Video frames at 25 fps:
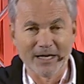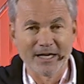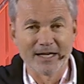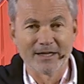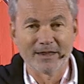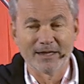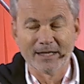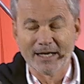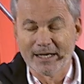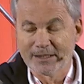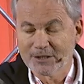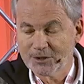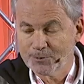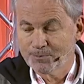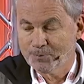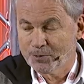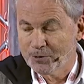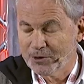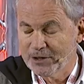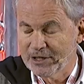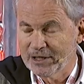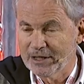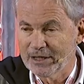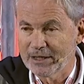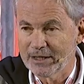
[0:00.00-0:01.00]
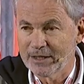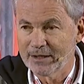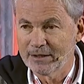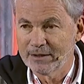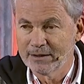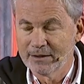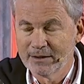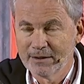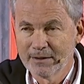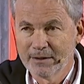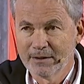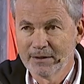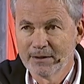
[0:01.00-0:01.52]
And that's pretty
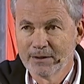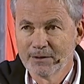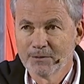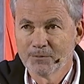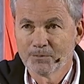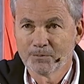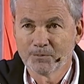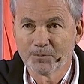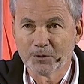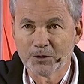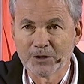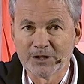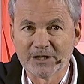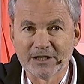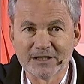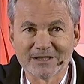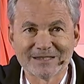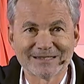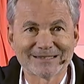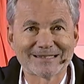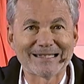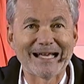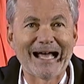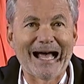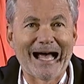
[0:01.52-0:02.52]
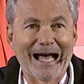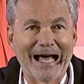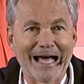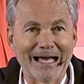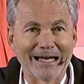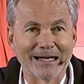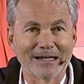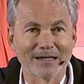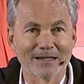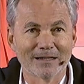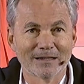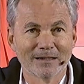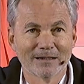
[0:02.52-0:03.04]

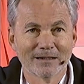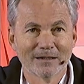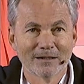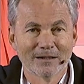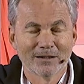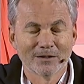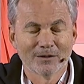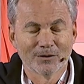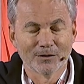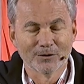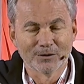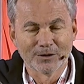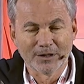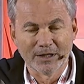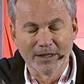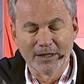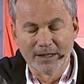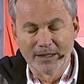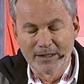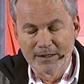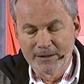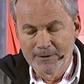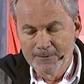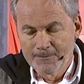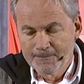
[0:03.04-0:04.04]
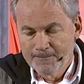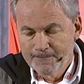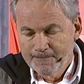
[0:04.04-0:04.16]
sad, okay?